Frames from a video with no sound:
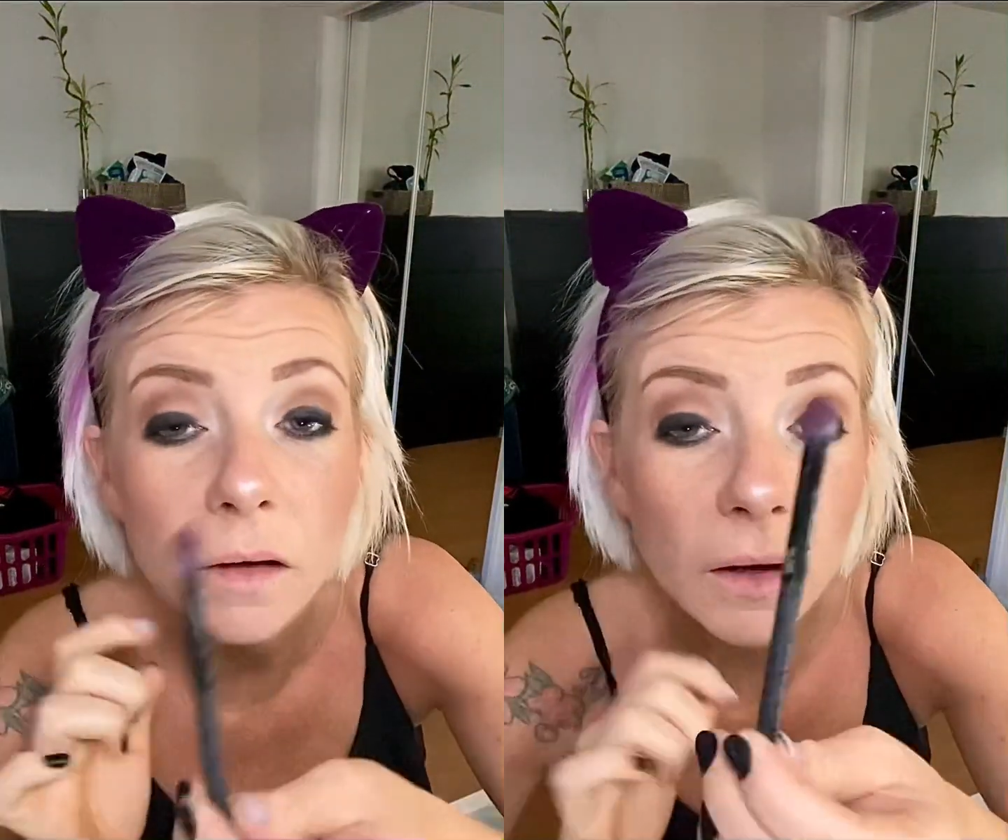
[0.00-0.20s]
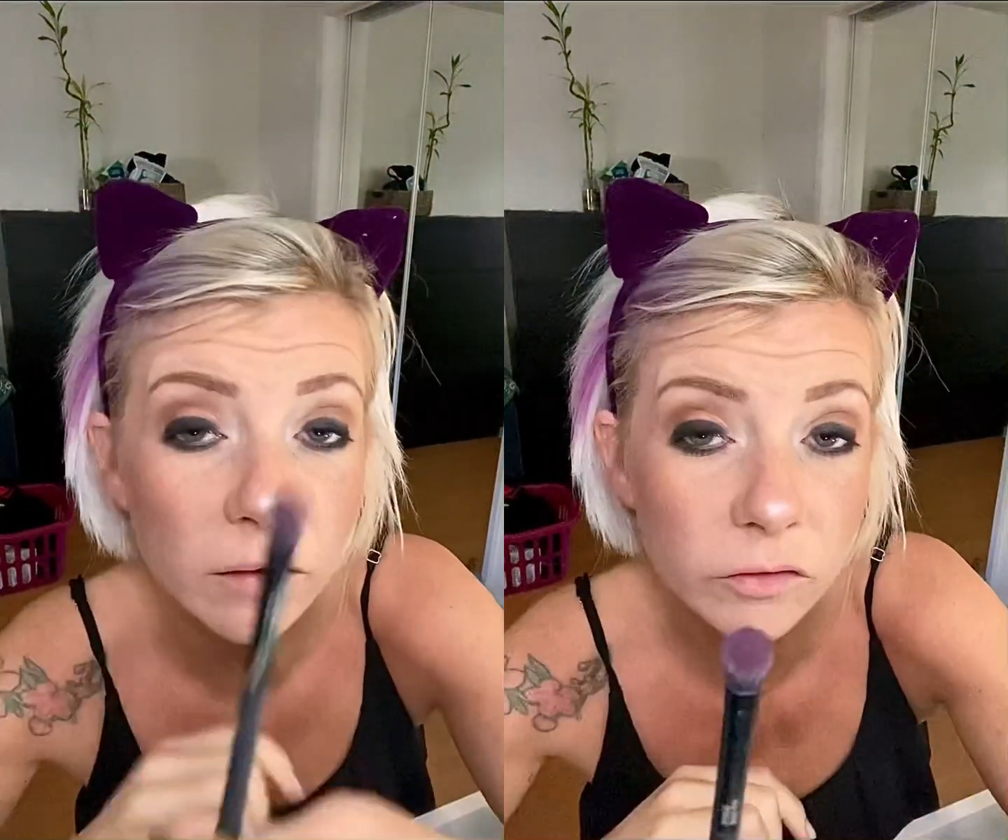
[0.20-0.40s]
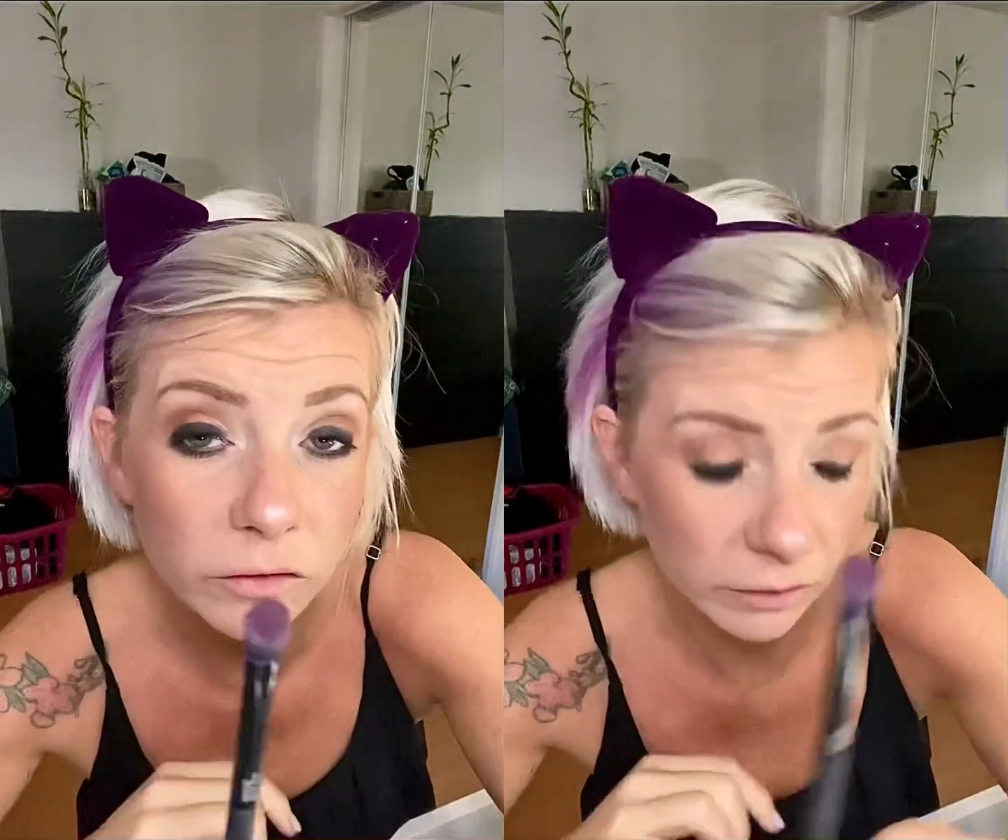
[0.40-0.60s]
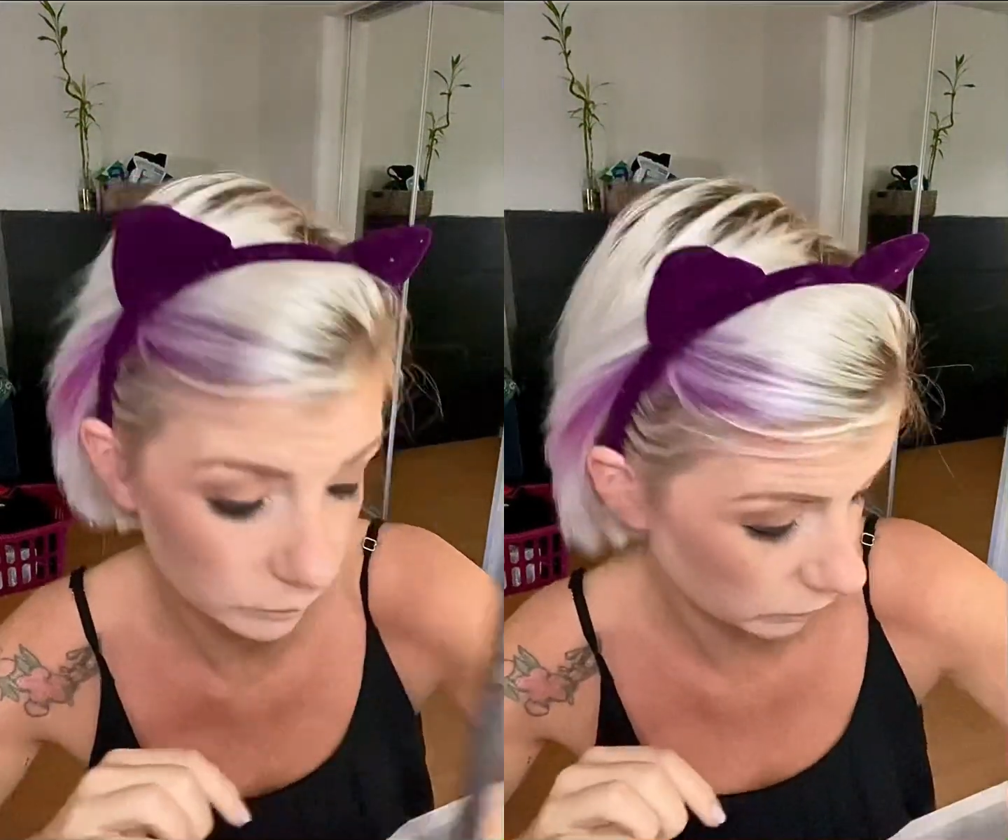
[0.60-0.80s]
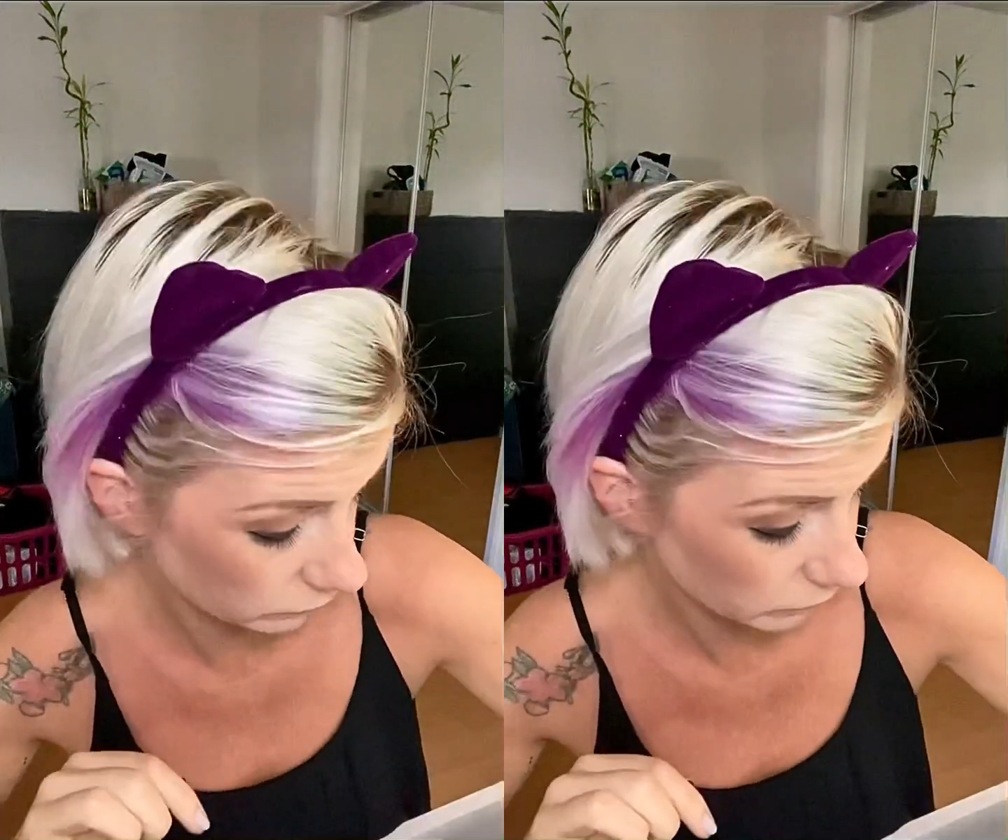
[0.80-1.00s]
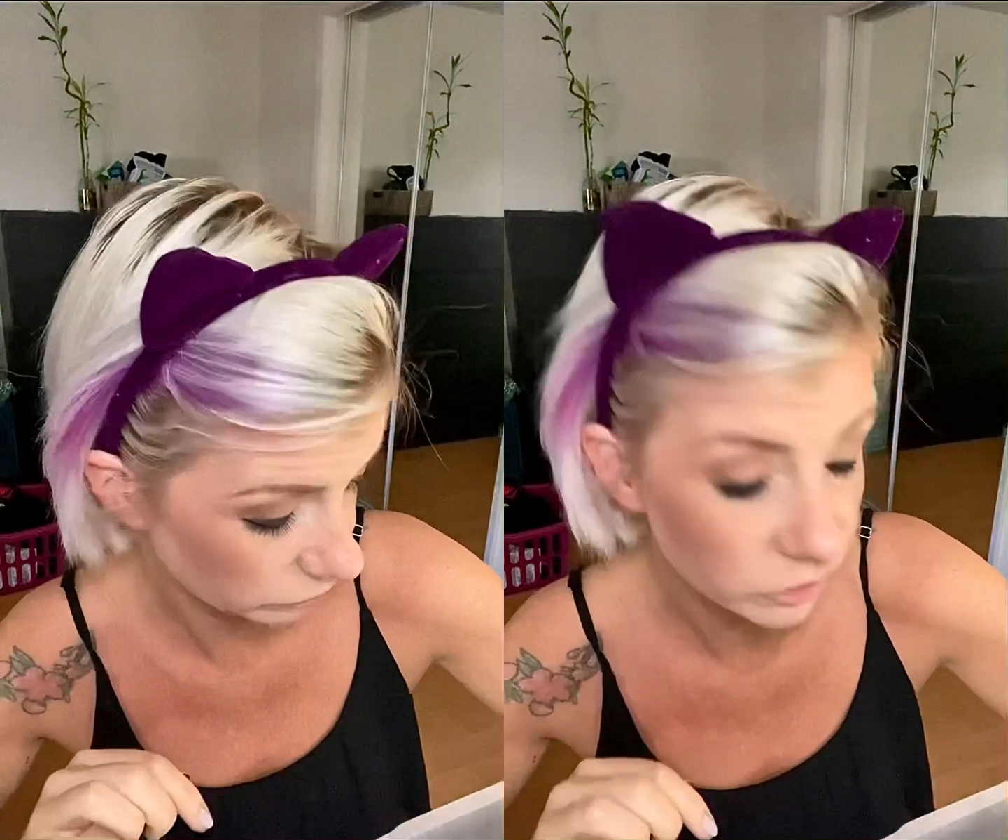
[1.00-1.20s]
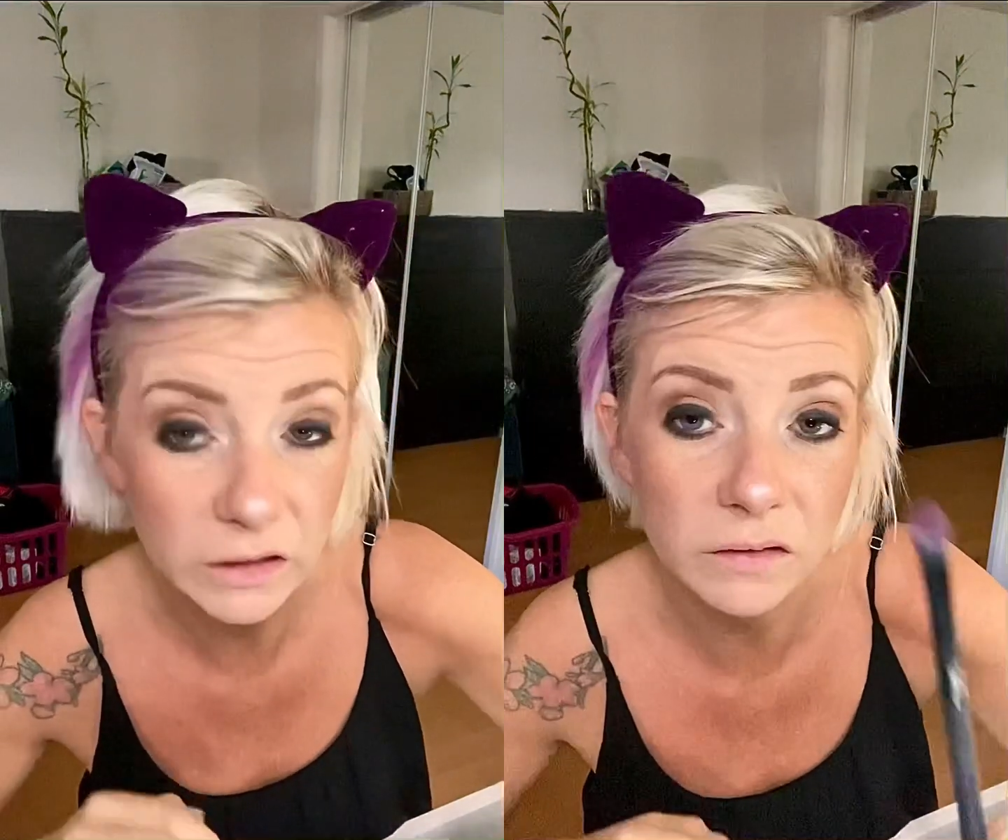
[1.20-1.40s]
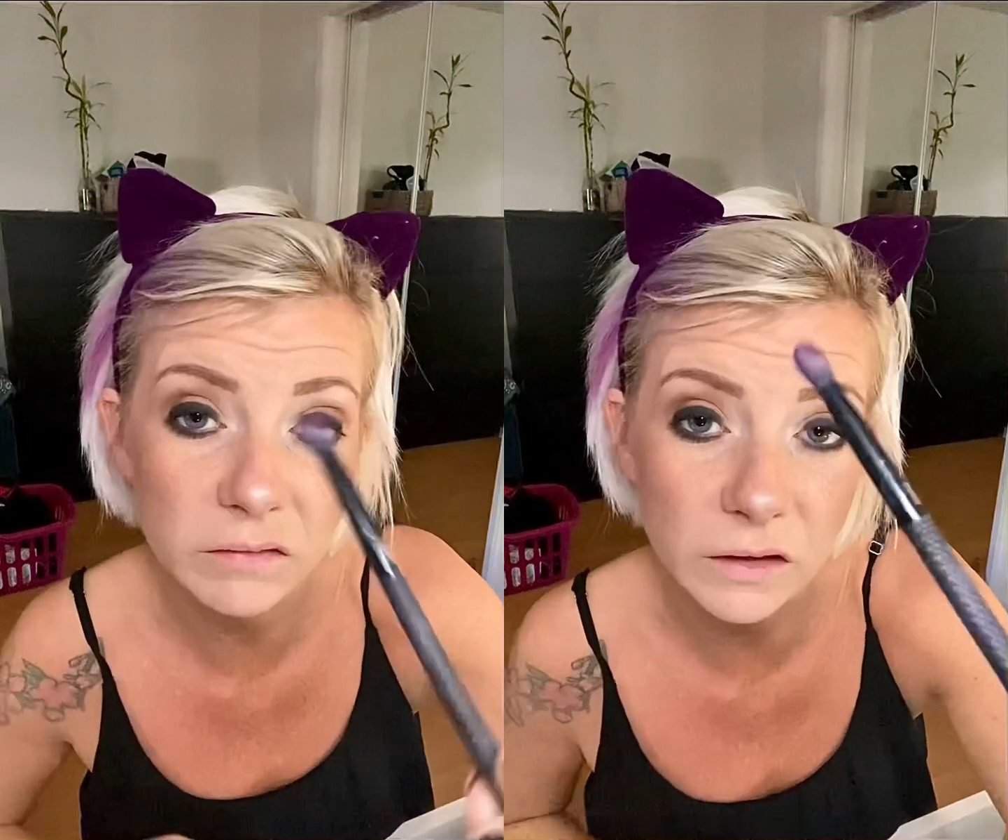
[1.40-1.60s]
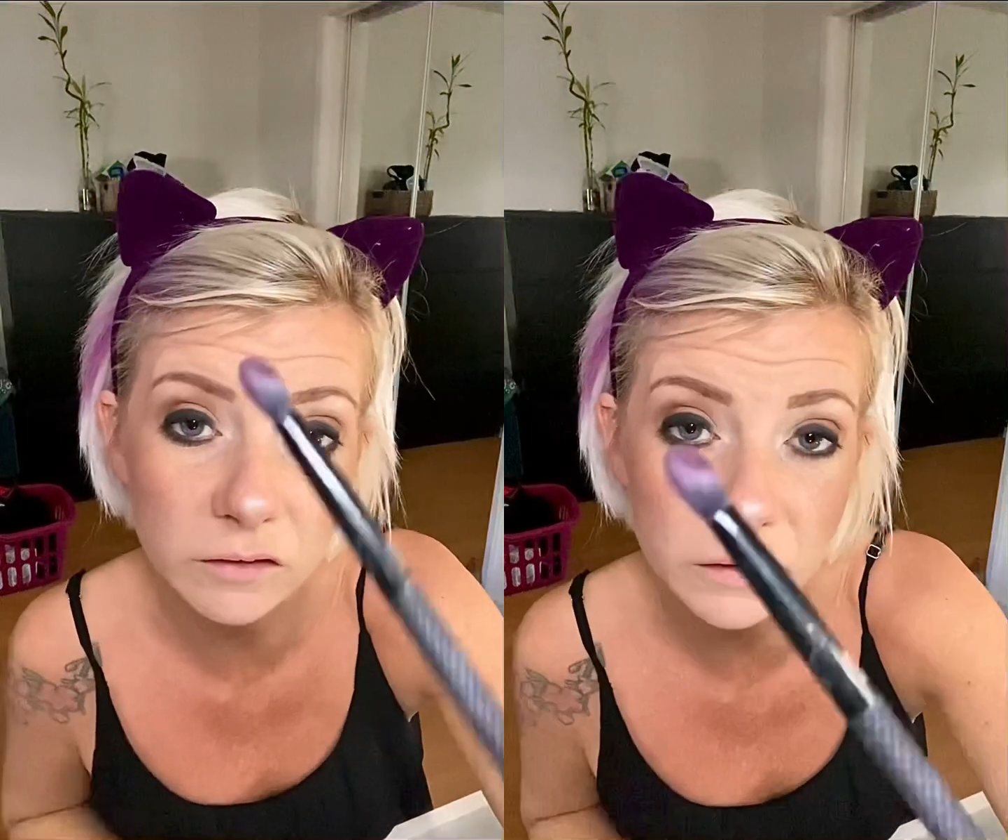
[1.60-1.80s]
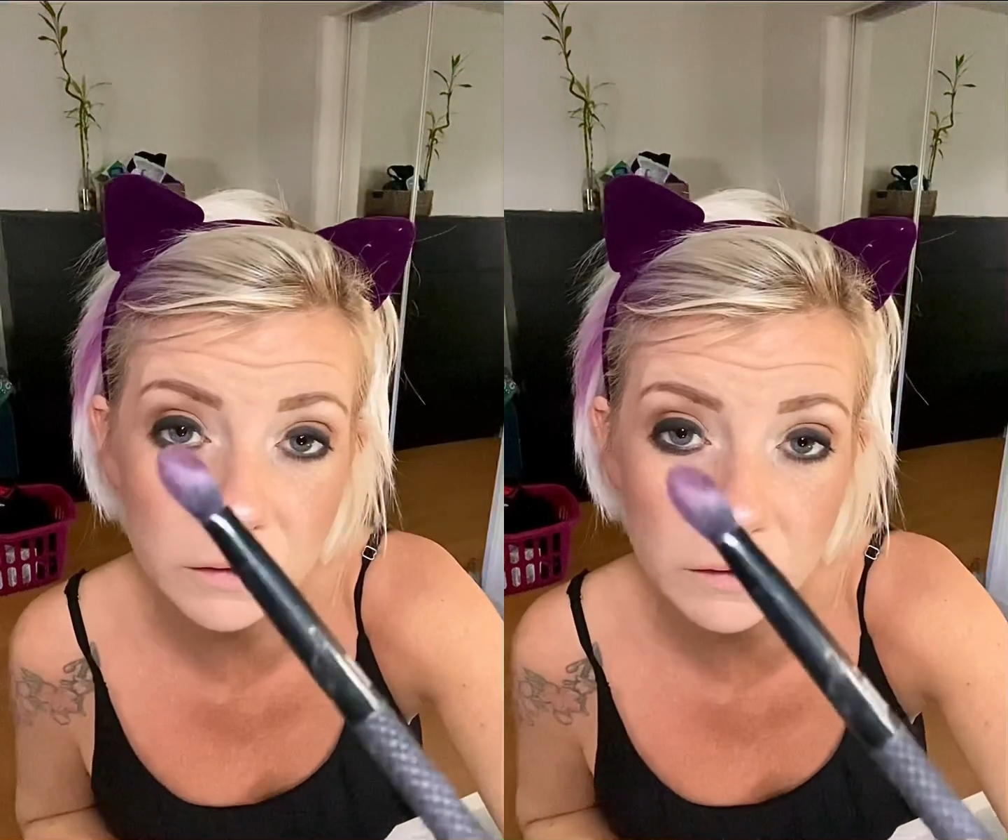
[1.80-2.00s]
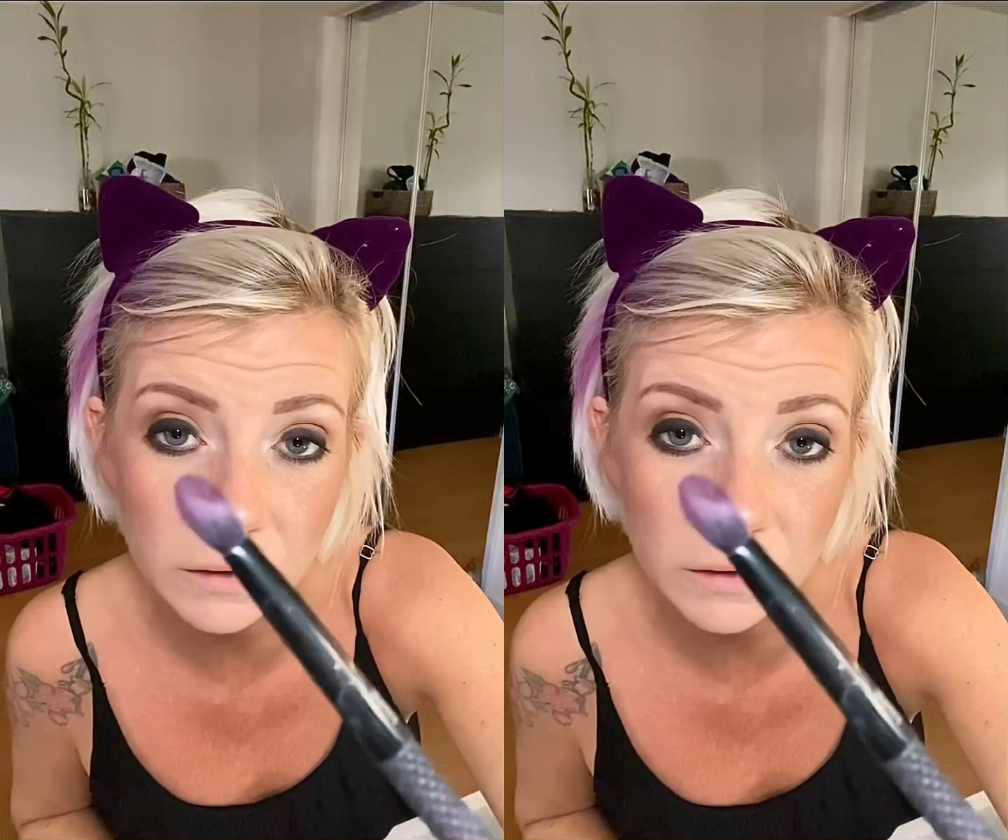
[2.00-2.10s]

I took a bit of my Shady Santa